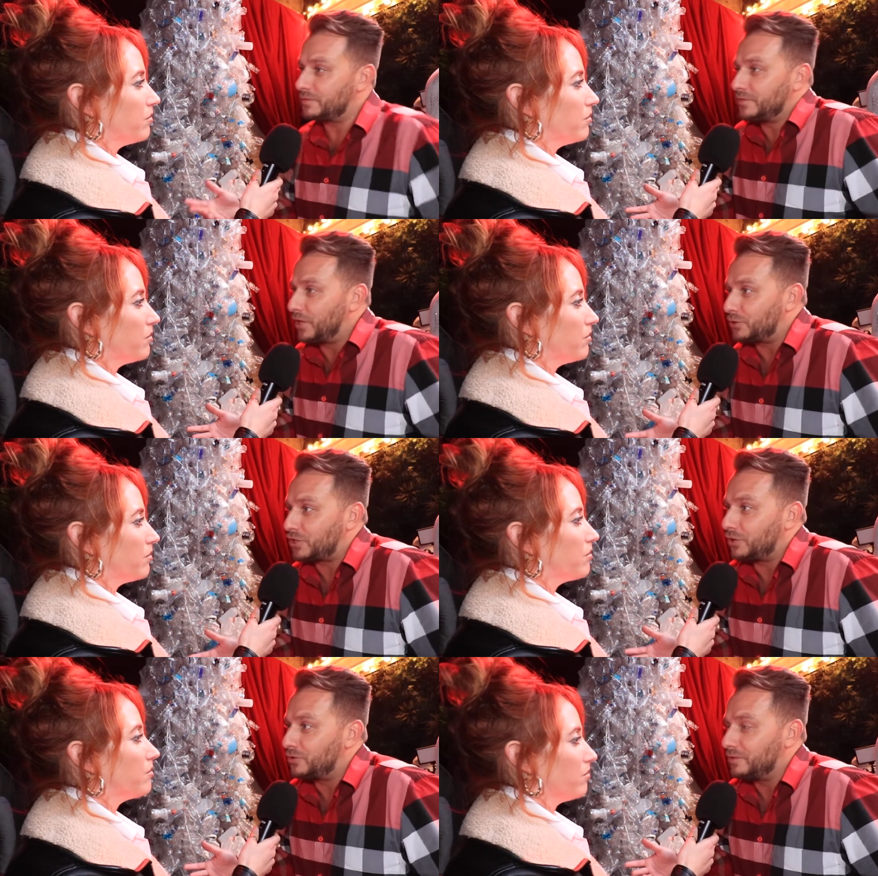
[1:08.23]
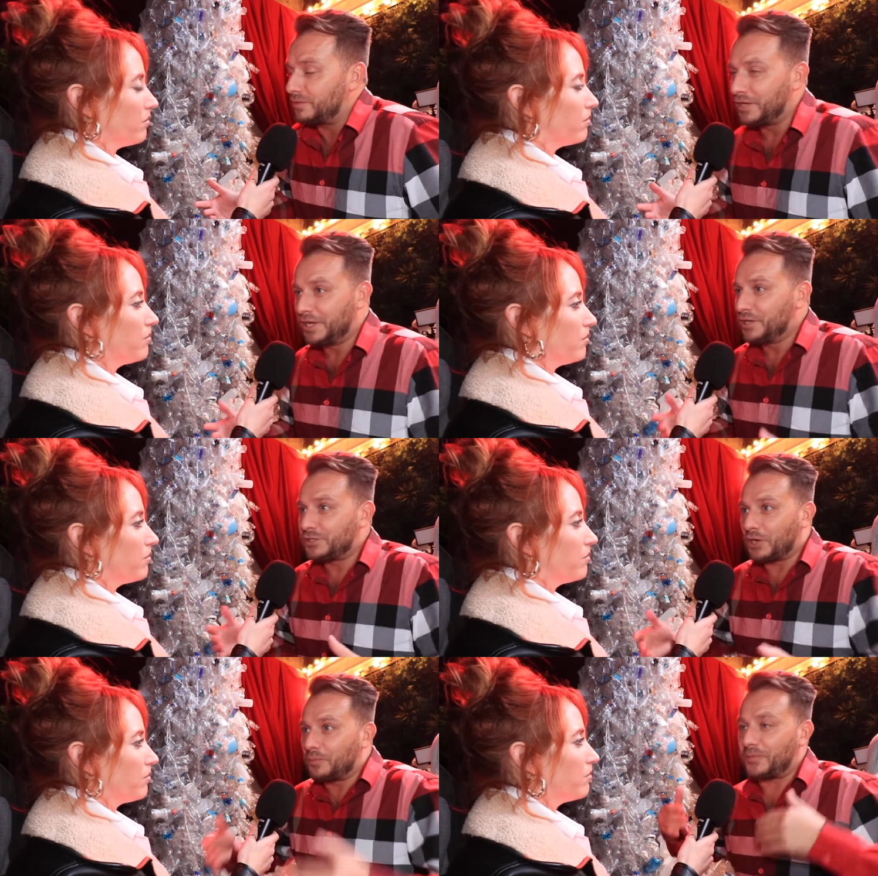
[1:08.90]
Speaker 1: you know, so
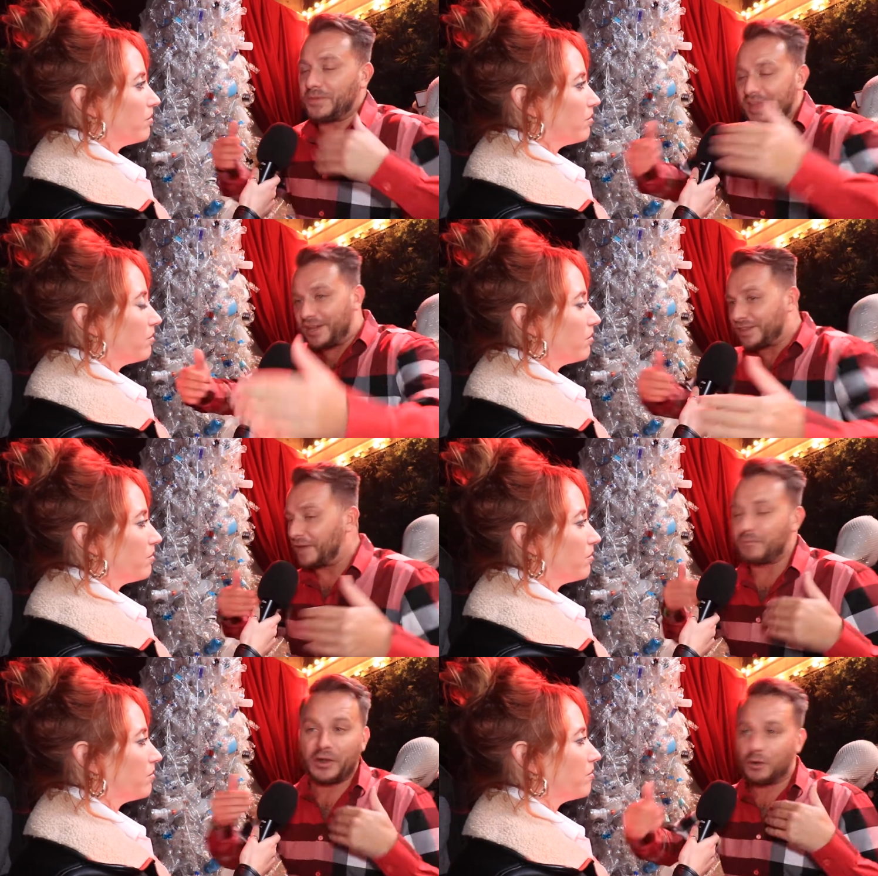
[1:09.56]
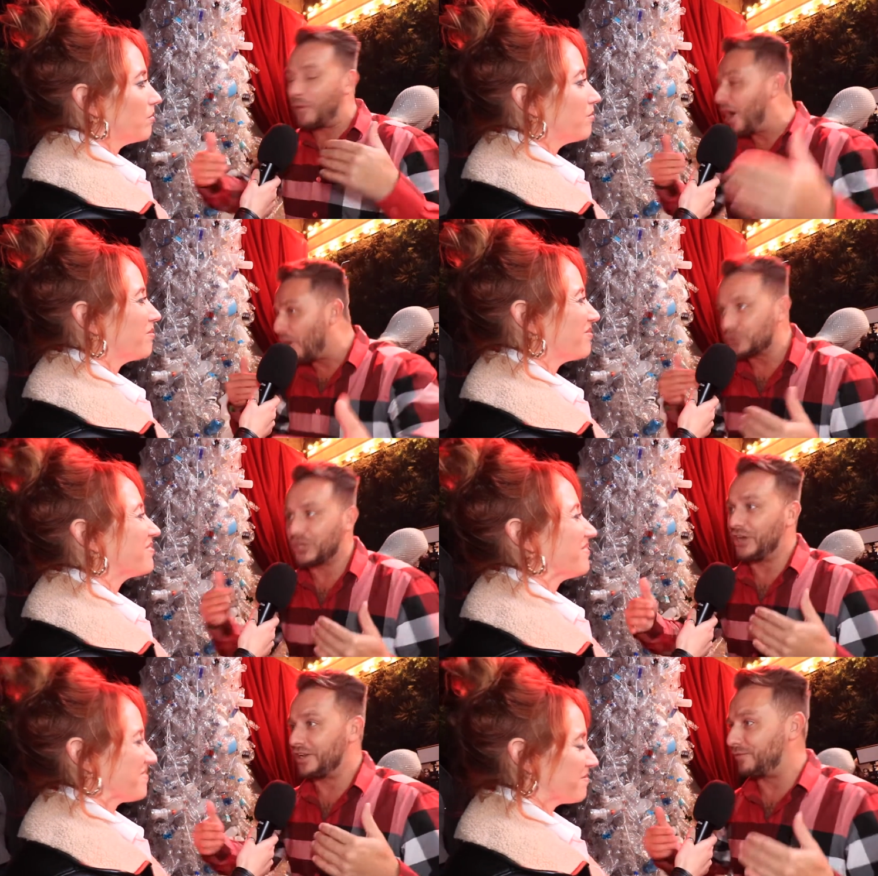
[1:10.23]
so they, they've been on my whole
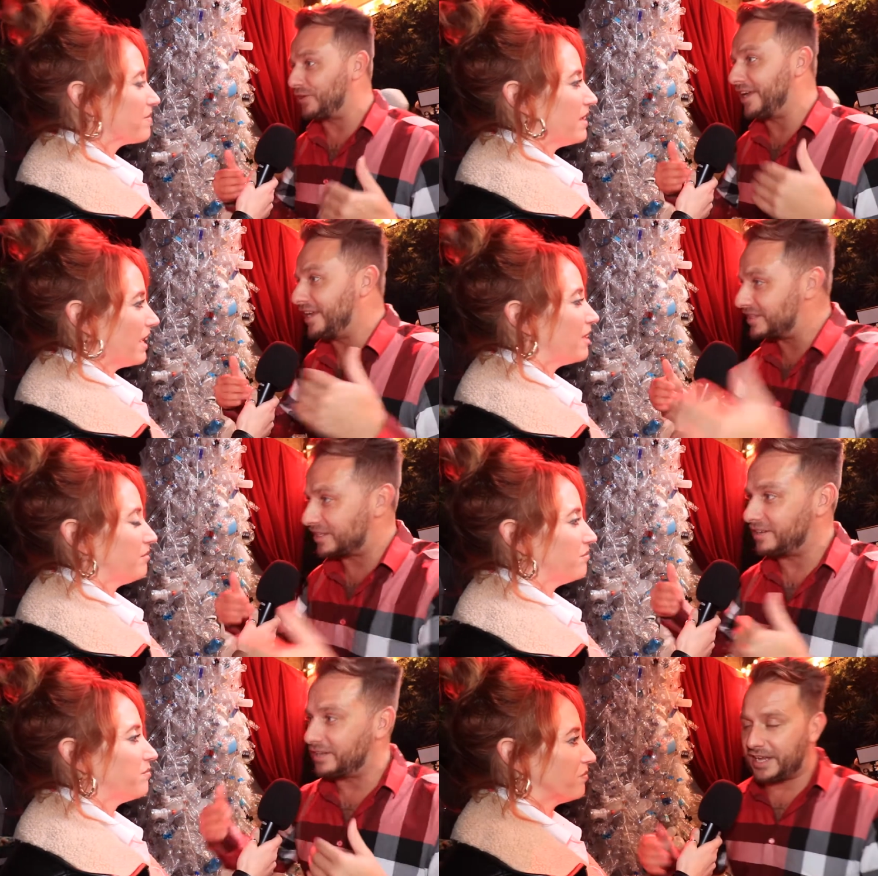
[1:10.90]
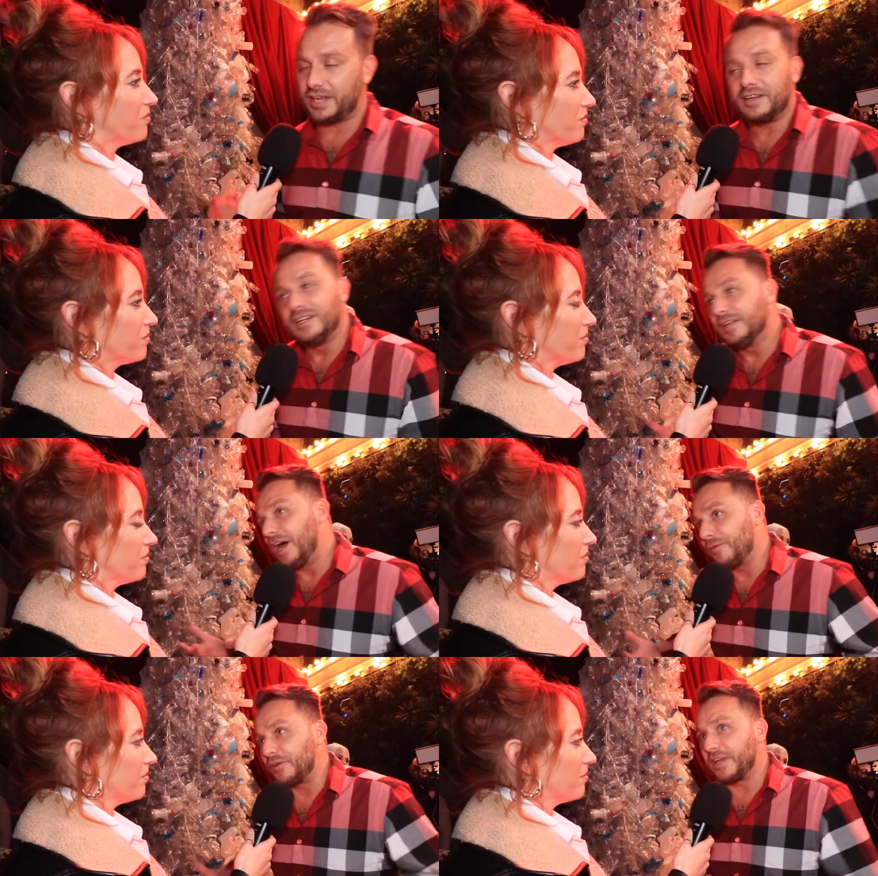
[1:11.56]
journey for years, and it,
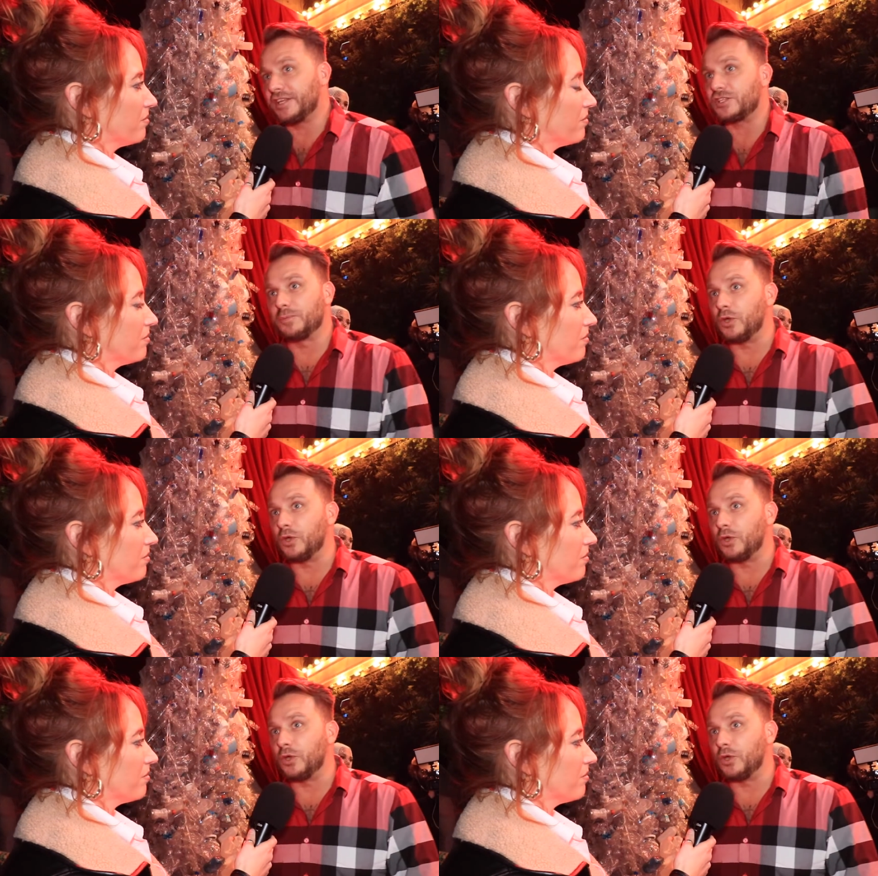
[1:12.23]
I think it's a